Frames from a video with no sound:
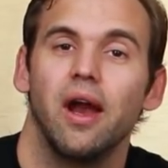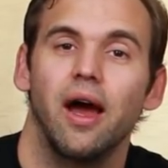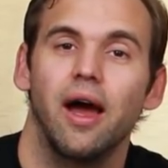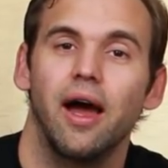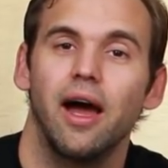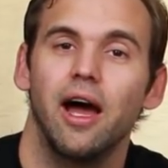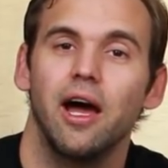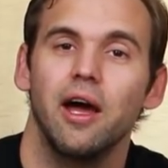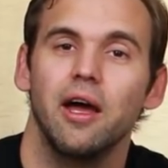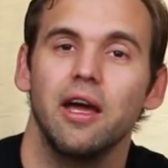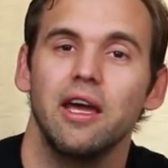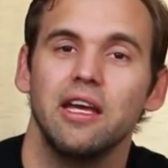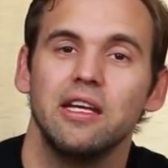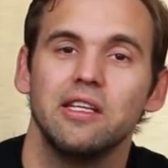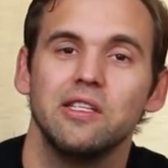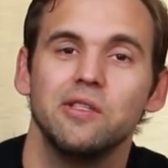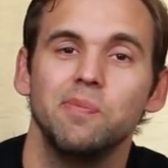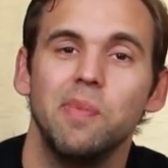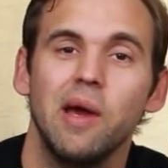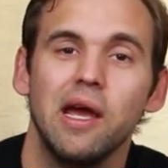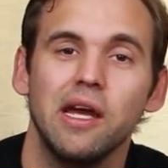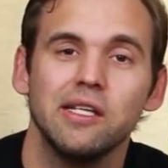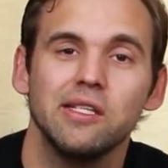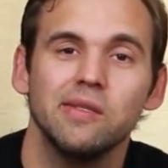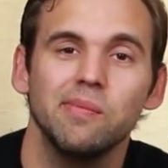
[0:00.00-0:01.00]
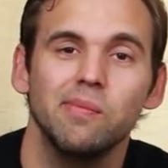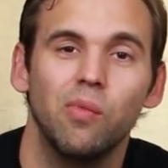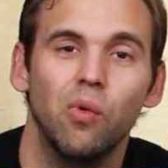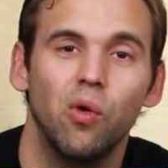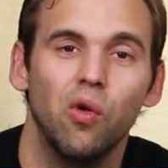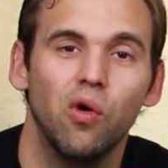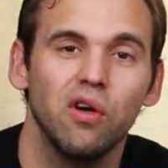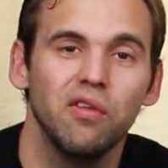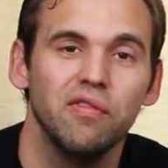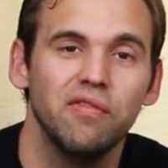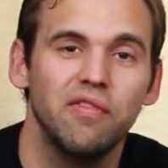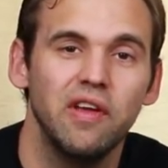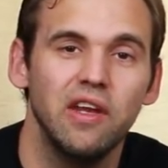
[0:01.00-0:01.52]
uh, expect
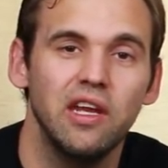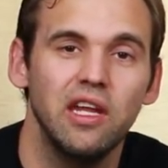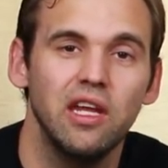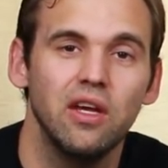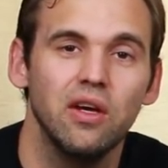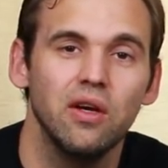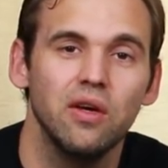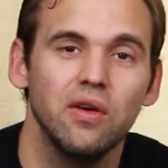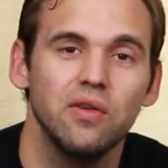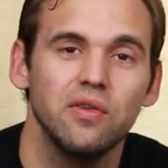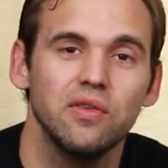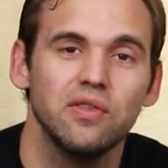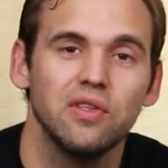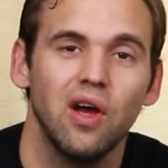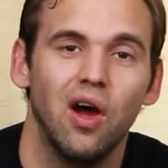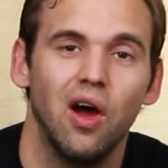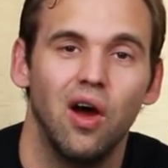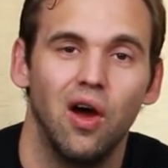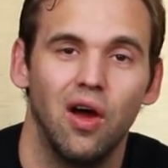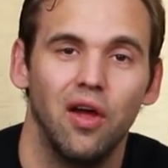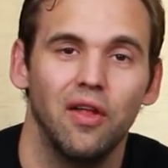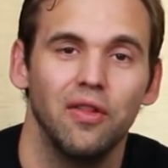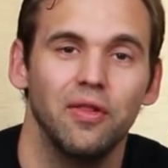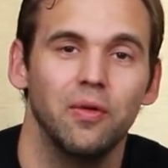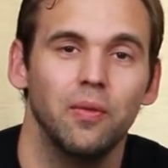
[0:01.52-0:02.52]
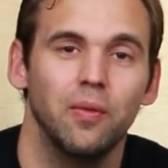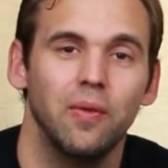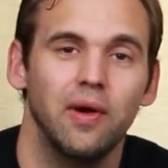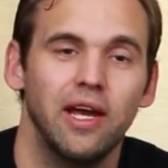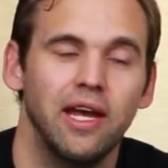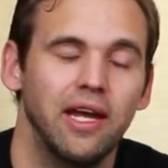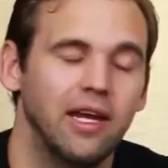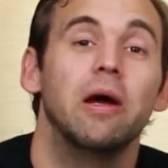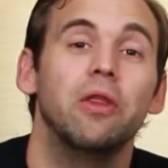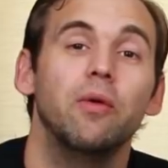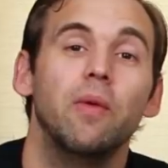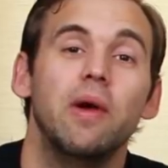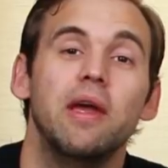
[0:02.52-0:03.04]
more videos on the way.
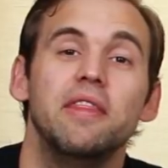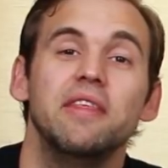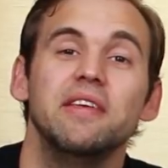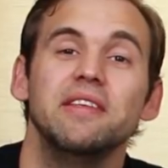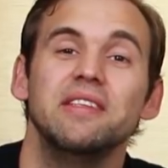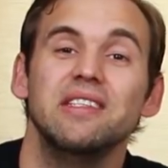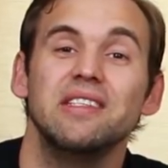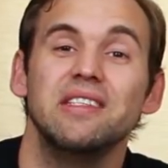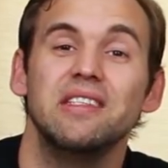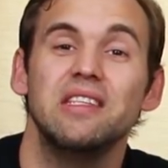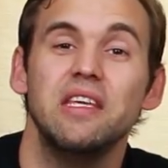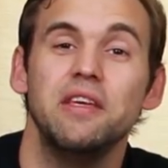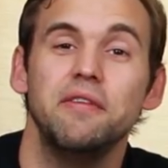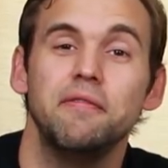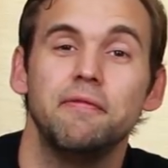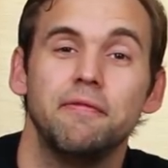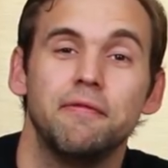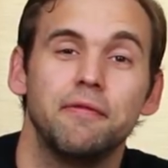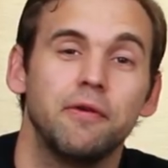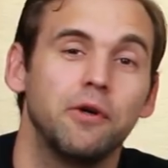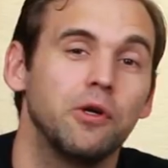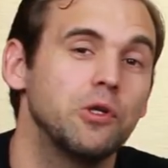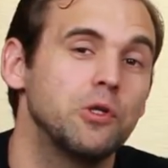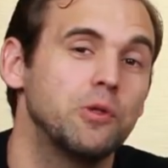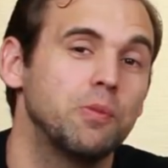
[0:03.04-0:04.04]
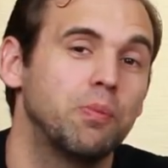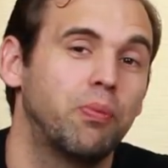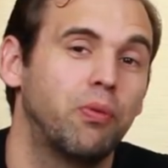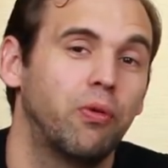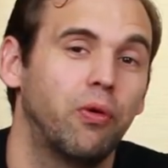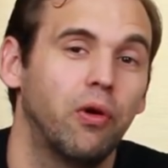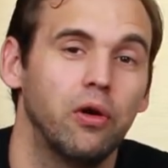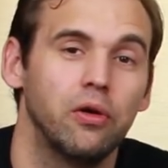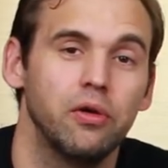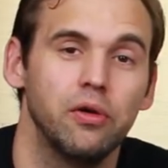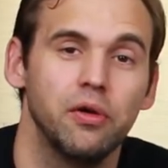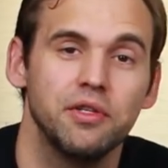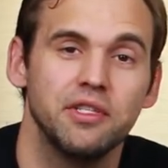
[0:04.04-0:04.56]
By the way, this is the first
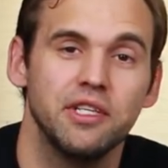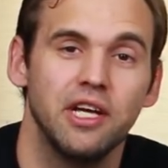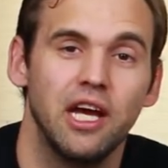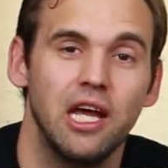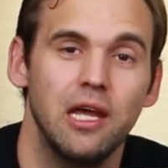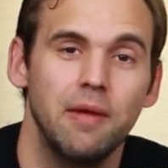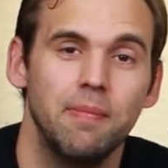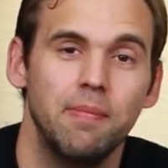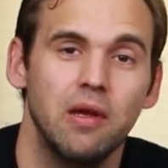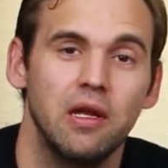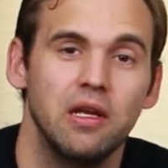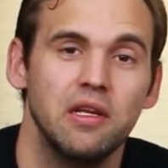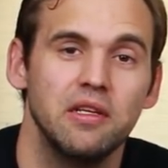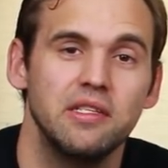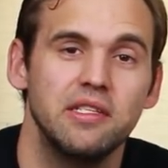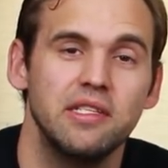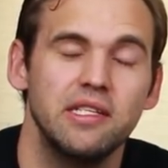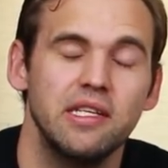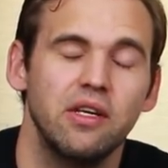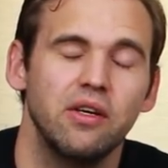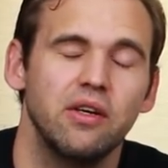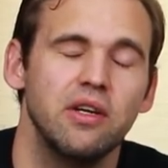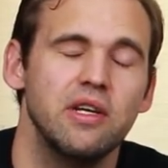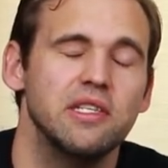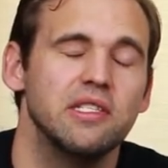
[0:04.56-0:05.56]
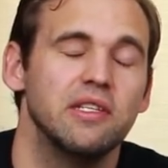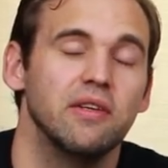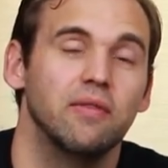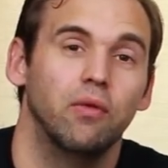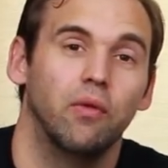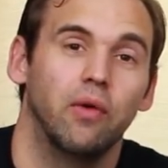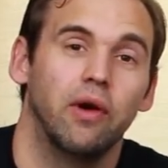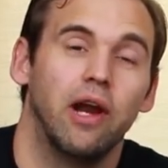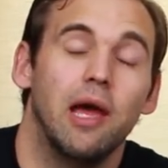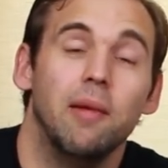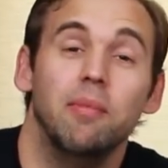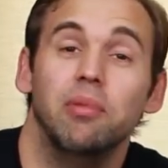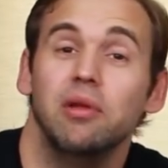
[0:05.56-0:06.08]
prototype in a series of
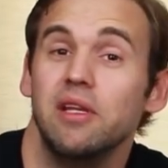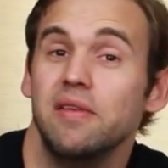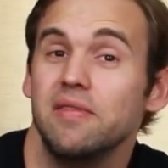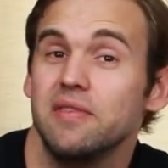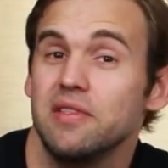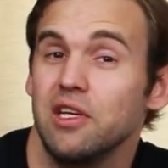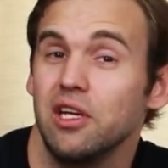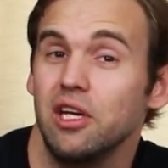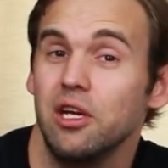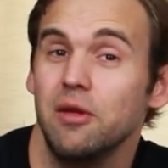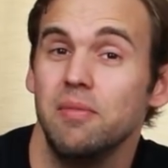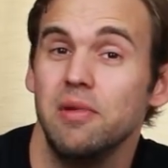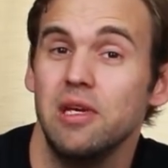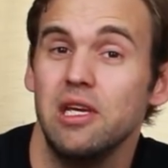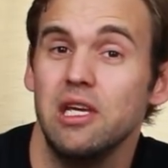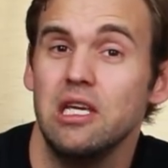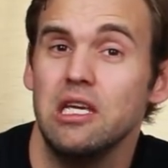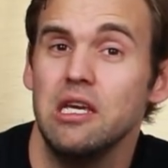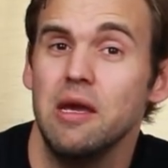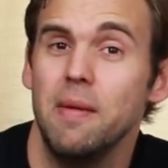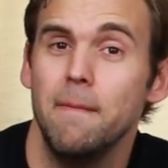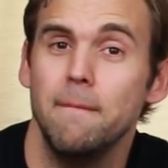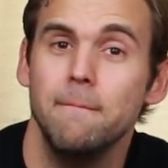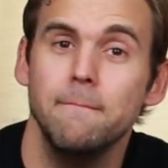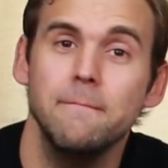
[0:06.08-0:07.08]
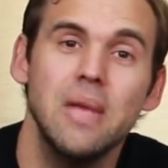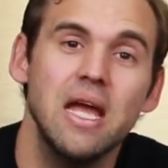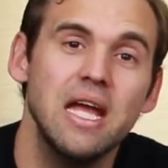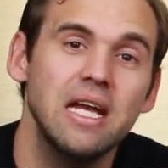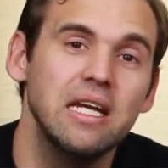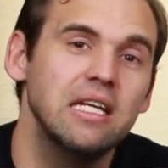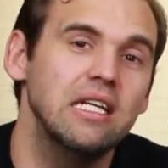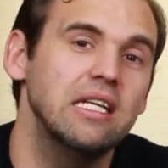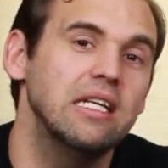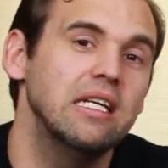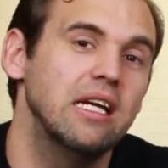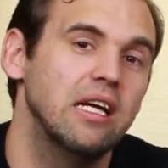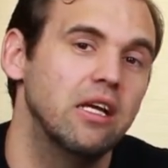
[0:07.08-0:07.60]
what I believe is gonna be
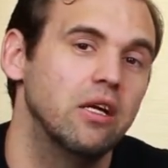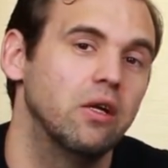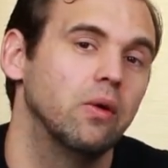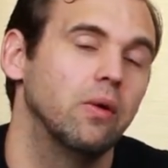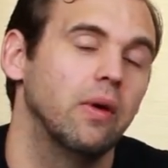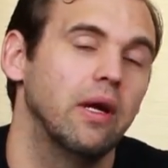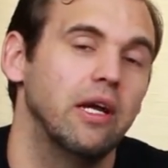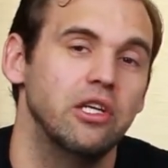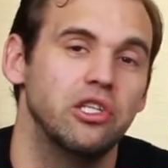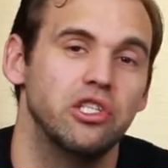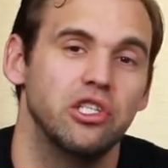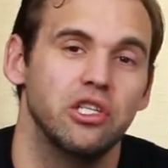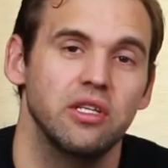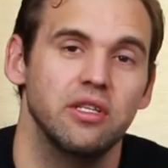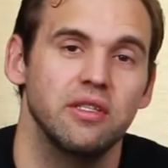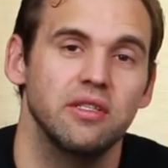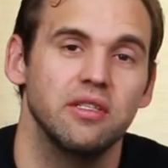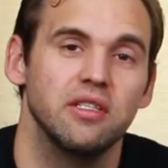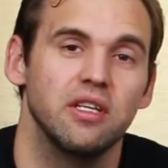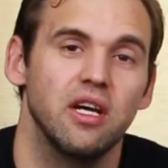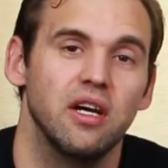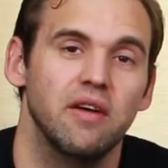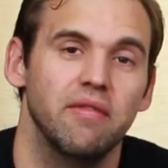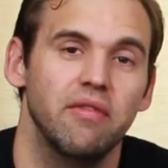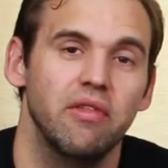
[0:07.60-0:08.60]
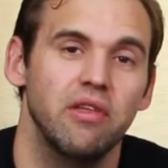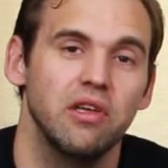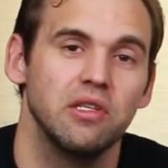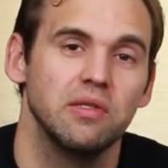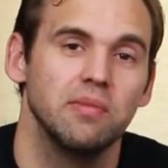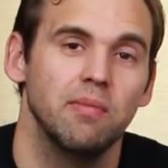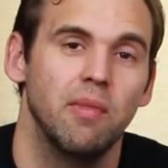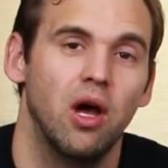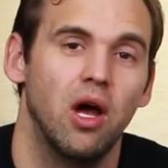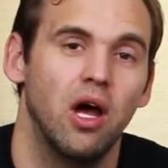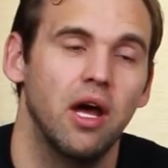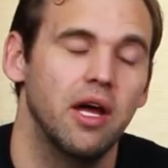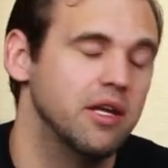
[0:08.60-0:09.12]
many iterations of this
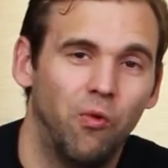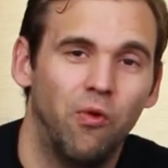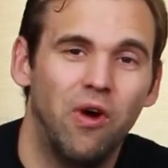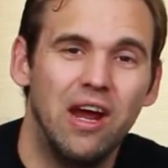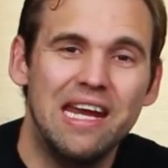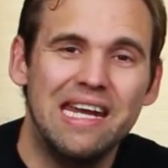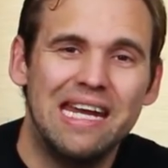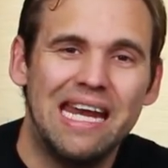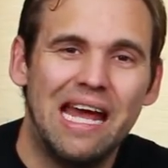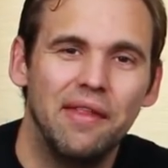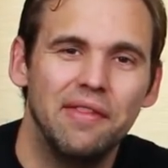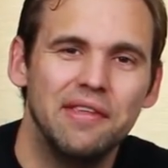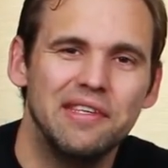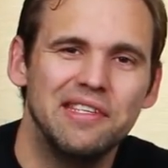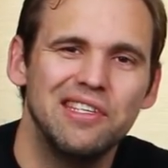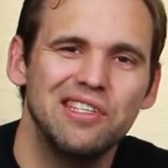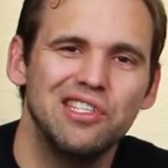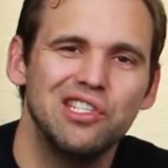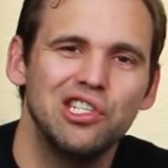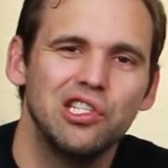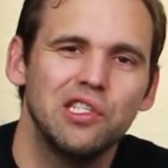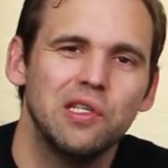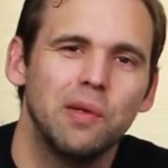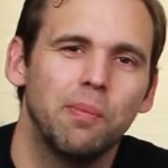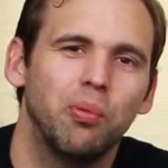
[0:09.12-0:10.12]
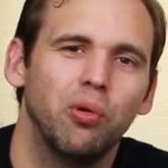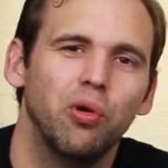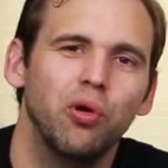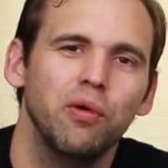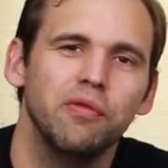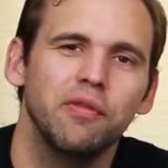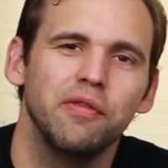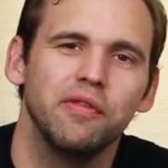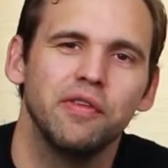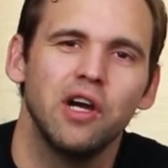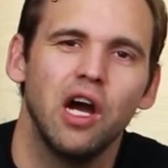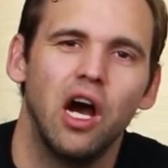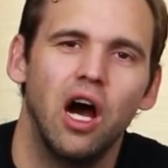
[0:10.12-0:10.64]
mod. Right now, this is just a
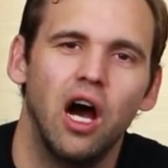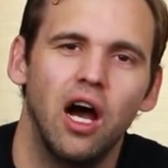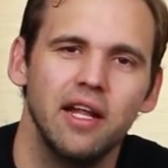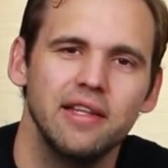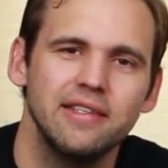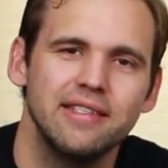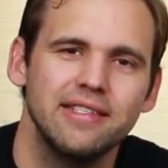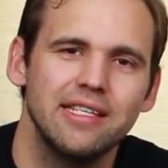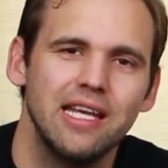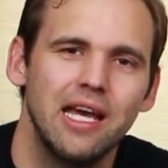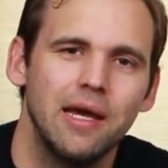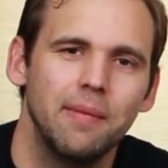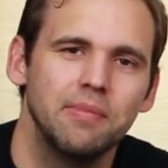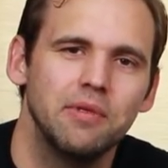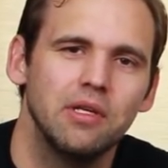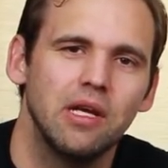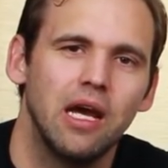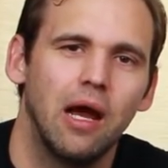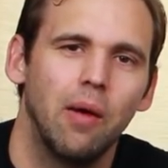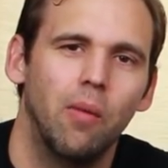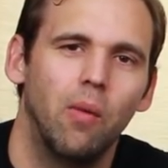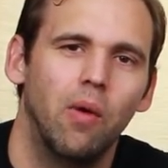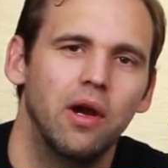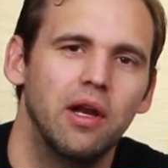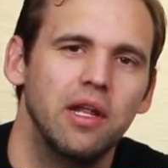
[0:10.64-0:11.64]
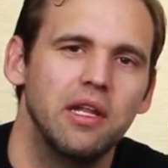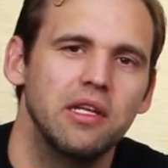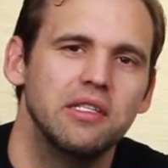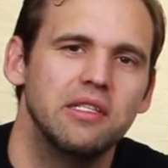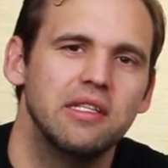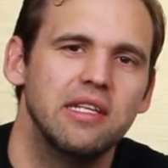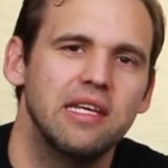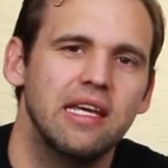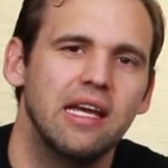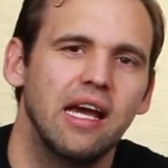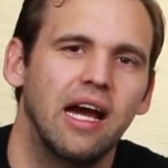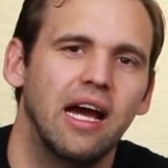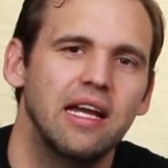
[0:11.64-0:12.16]
proof of concept. I wanted
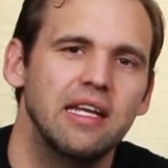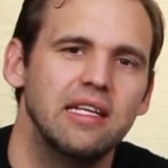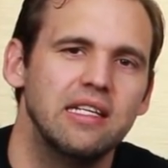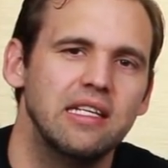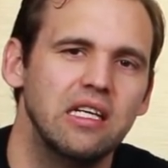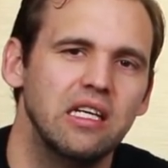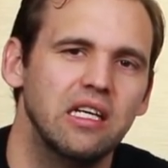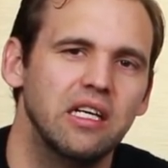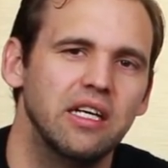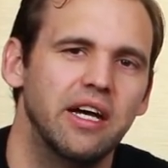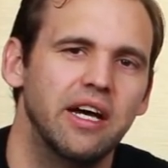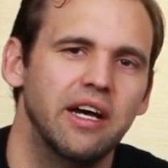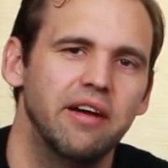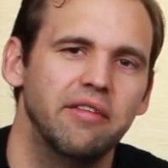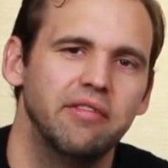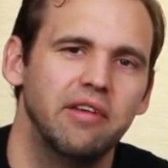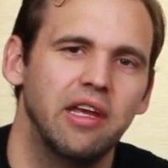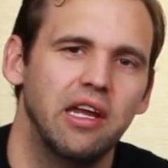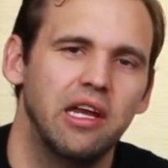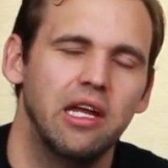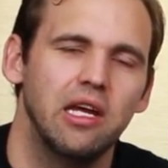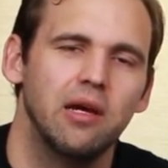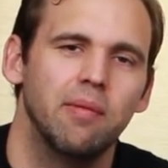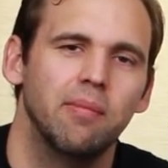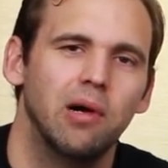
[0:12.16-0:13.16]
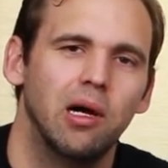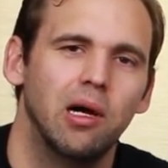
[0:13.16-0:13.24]
the idea of getting a